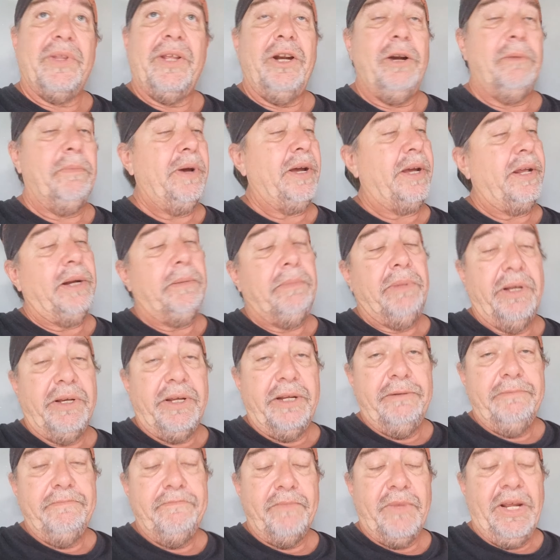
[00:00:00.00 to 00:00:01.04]
they're not making $1
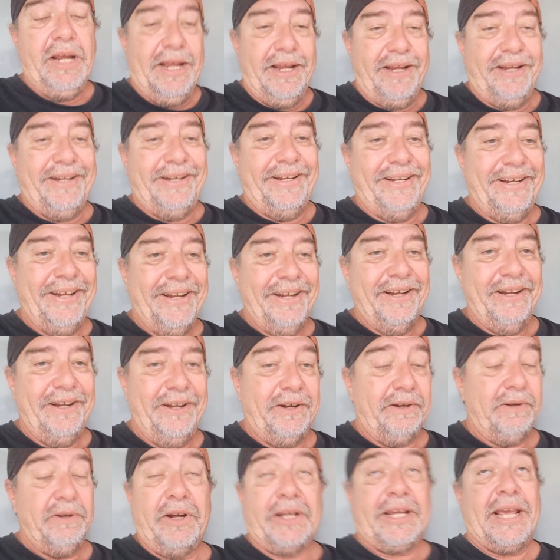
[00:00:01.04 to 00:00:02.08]
million.
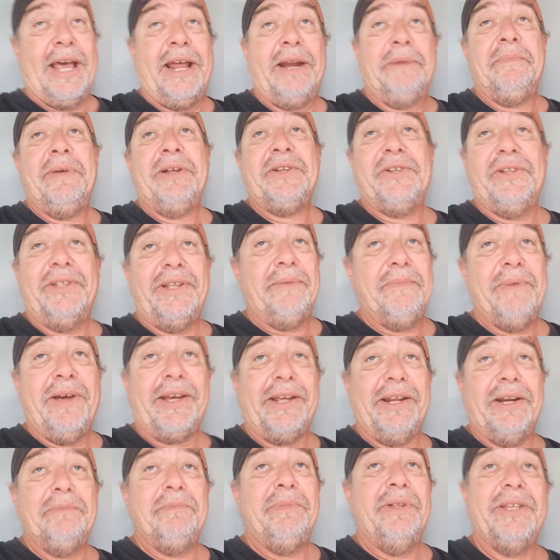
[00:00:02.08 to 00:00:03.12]
I can't imagine they're
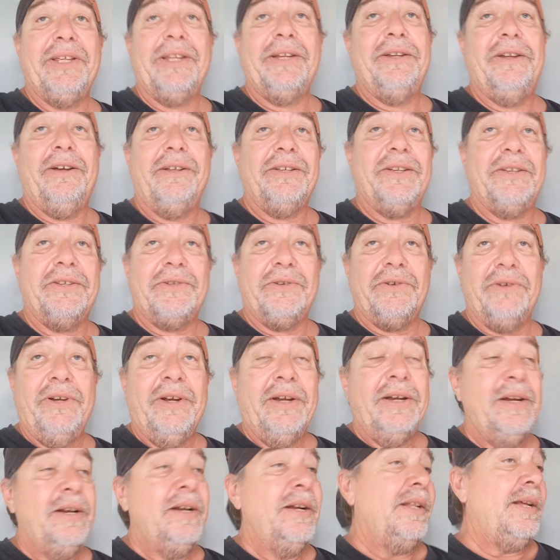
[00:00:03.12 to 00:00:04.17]
making $1 million, or
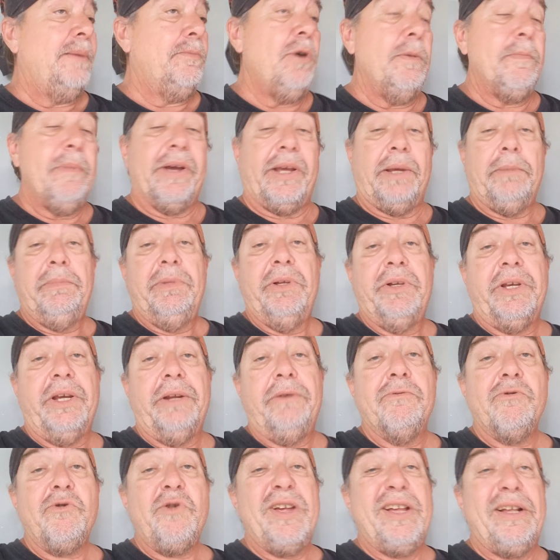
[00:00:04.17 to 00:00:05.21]
they might make $1
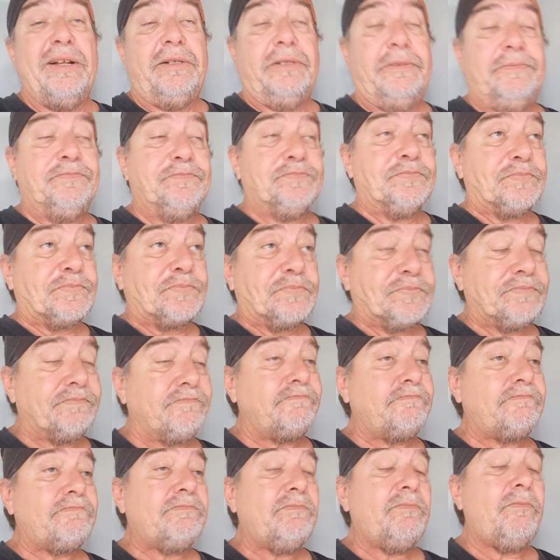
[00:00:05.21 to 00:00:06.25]
million real.
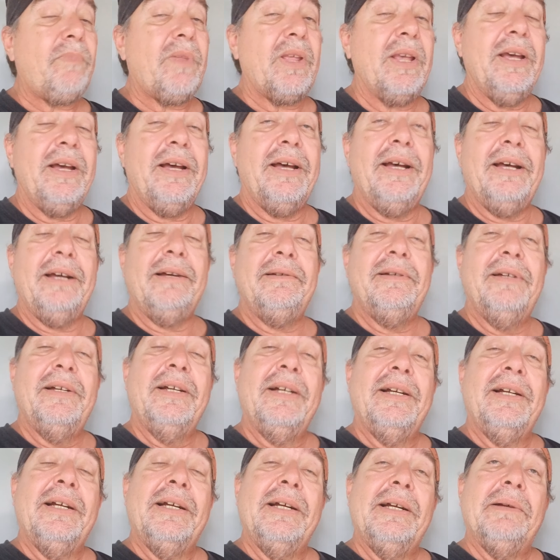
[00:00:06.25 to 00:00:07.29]

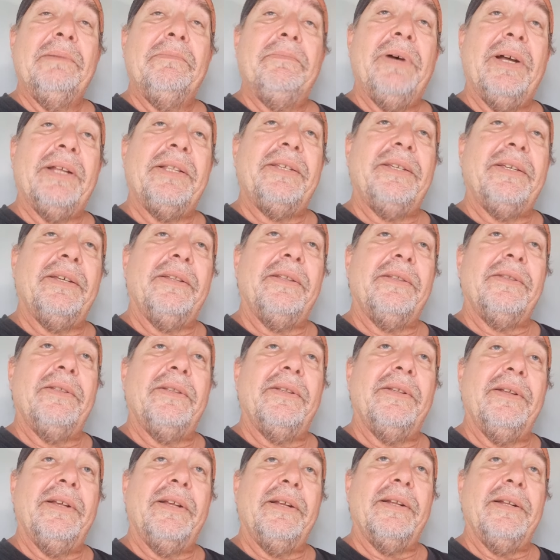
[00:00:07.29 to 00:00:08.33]
But
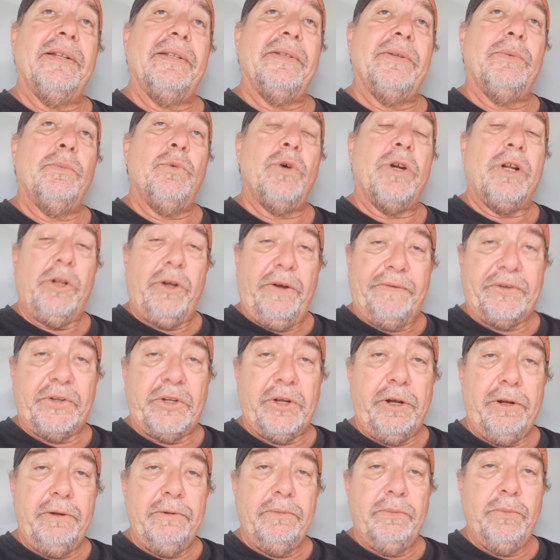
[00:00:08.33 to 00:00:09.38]
what a
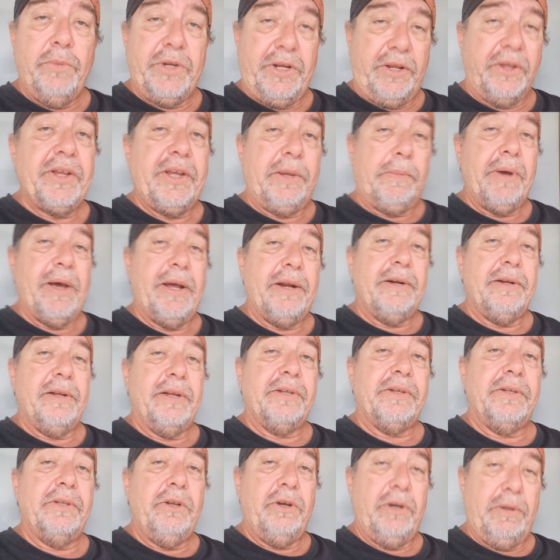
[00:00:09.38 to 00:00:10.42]
lifestyle. When you think about it,
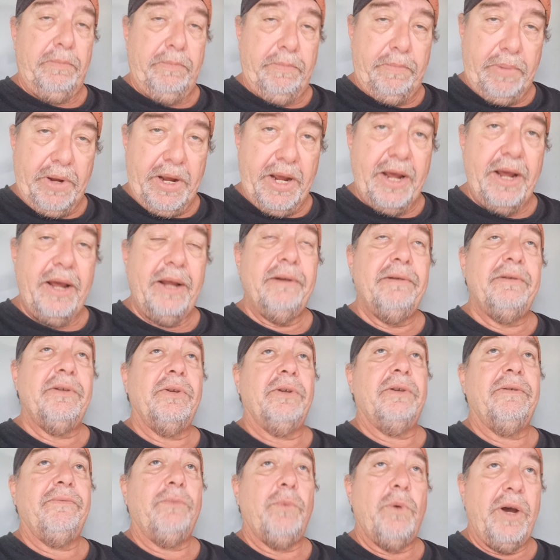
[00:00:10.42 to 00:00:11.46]
it's not a bad
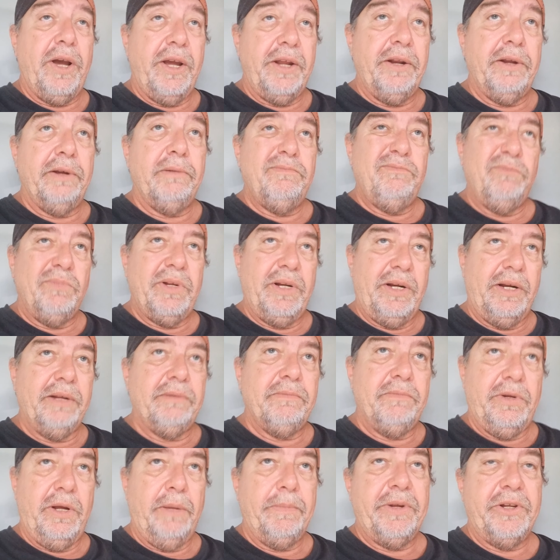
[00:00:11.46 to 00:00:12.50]
sort of way to,
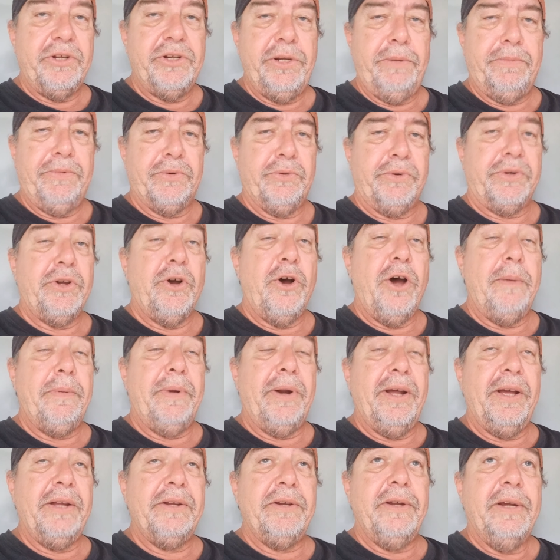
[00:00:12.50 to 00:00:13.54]
Jim's
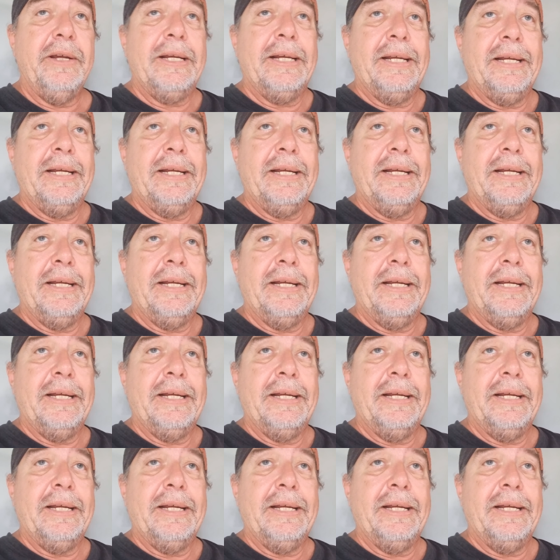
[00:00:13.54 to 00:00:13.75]
retirement